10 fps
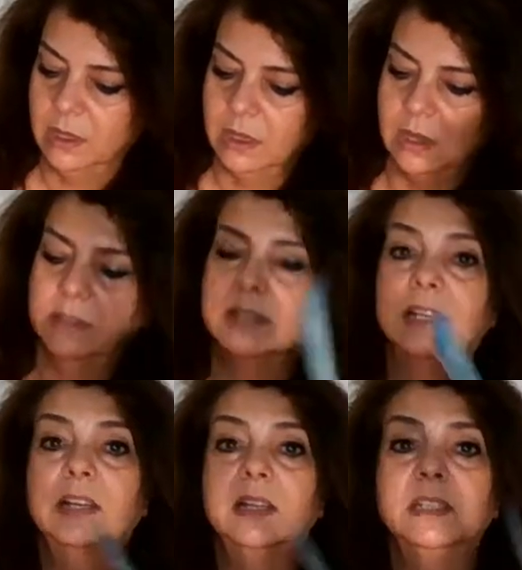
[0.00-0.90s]
And the
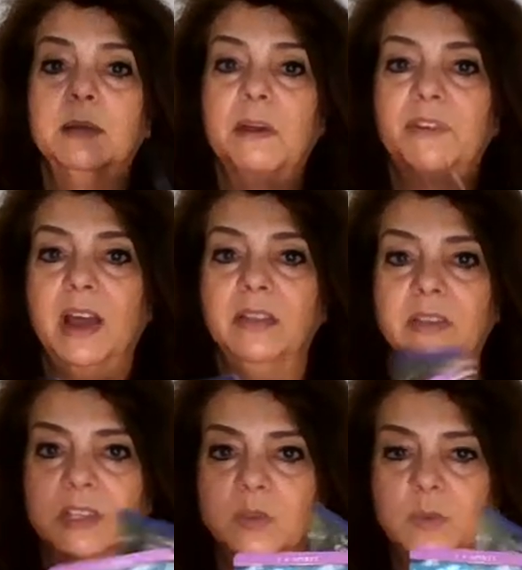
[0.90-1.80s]
2nd time I've gotten
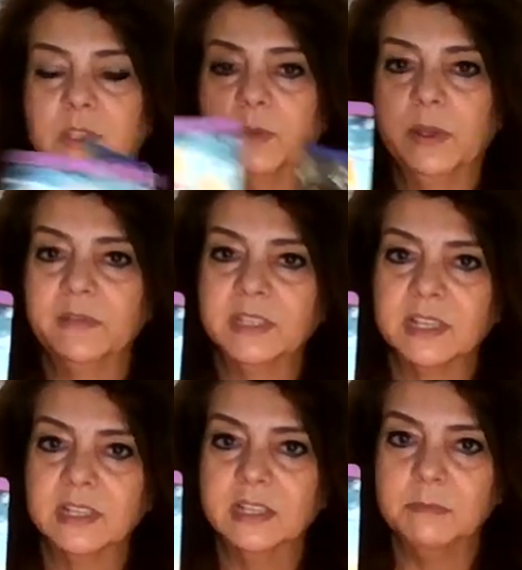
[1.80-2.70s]
this one. So we have
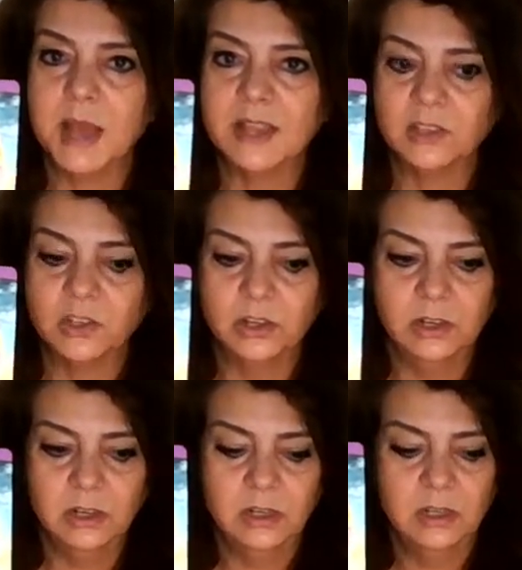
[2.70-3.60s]
Ascended
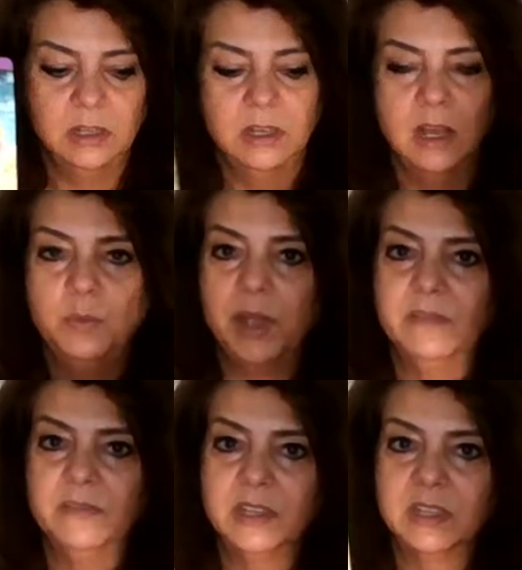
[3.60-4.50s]
Master and we
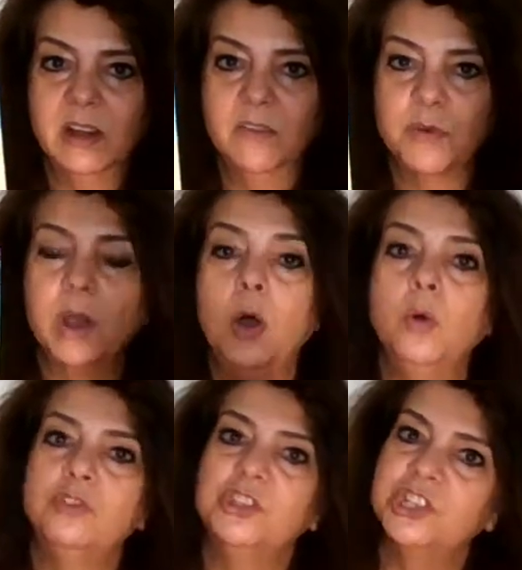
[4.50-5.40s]
have Discovery. Oh,
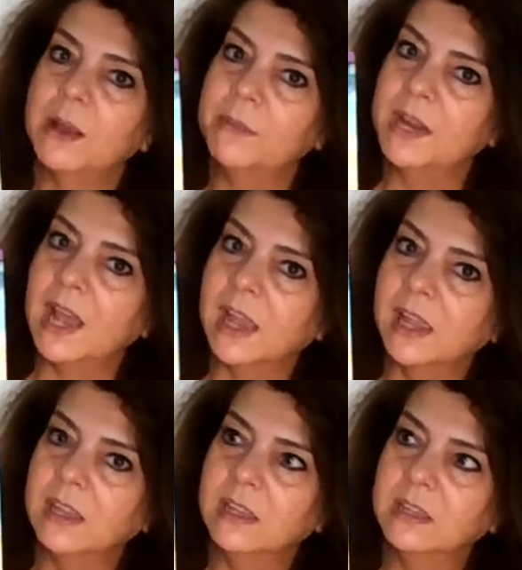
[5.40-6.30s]

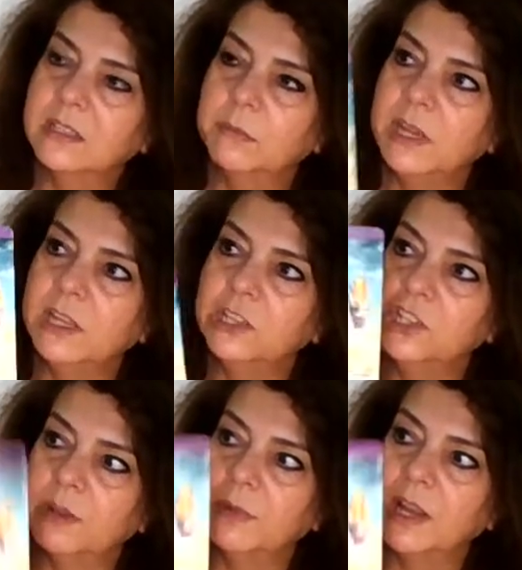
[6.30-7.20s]
Gemini. Somebody in
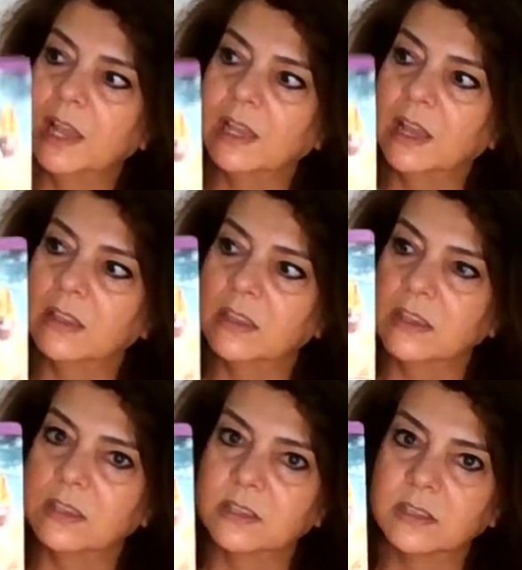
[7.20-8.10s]
Gemini got
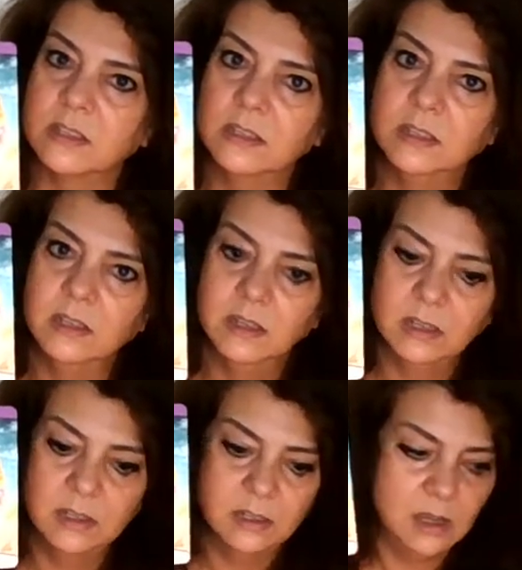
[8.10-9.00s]
this.
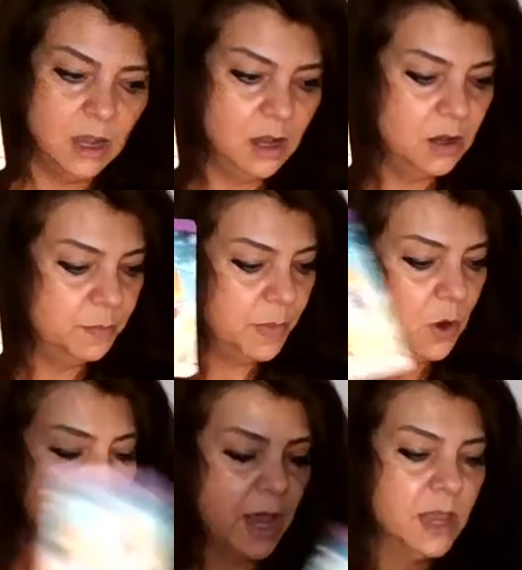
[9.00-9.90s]

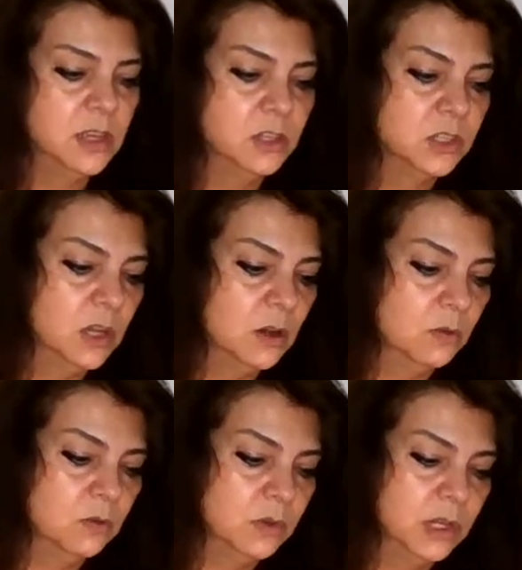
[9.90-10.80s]
Okay. So,
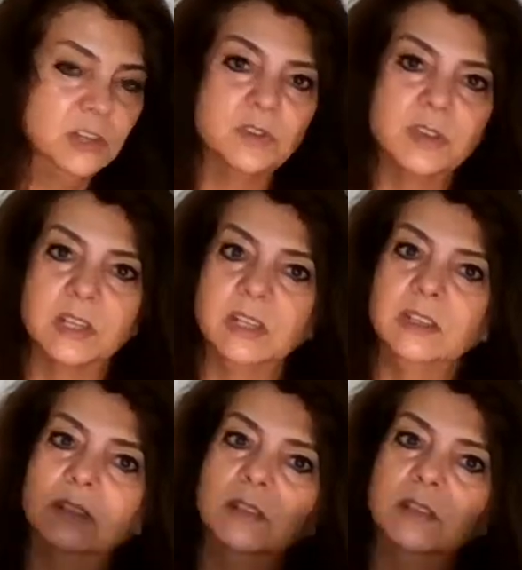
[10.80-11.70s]
interesting.
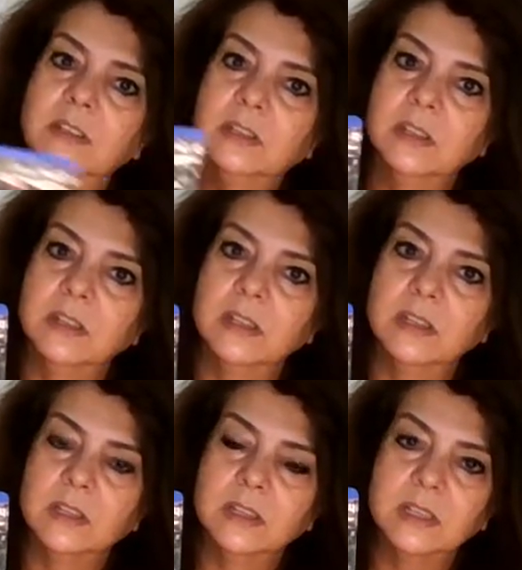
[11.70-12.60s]

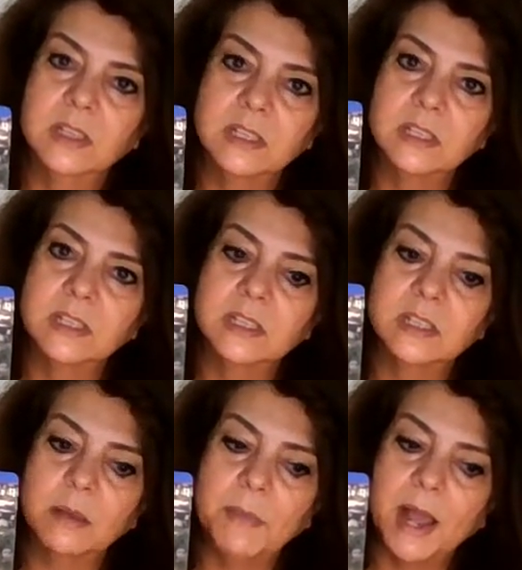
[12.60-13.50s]
This is
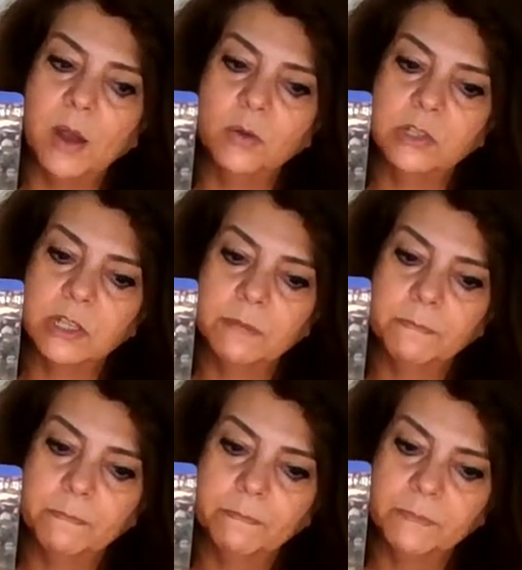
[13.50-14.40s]
about
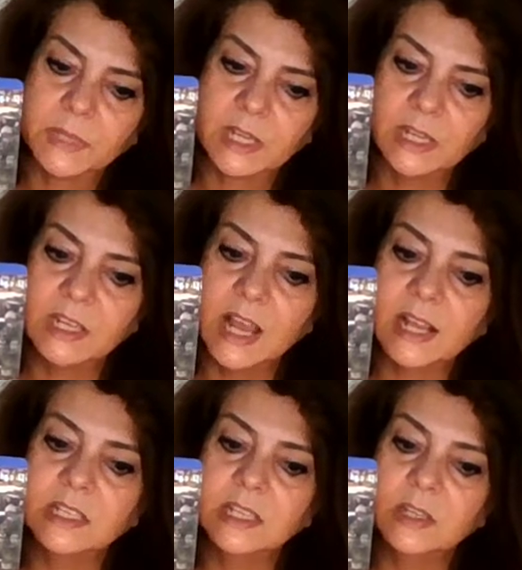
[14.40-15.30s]

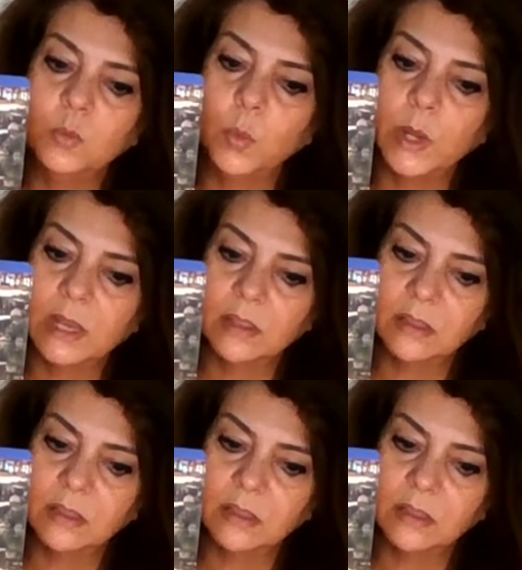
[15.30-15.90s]
connecting with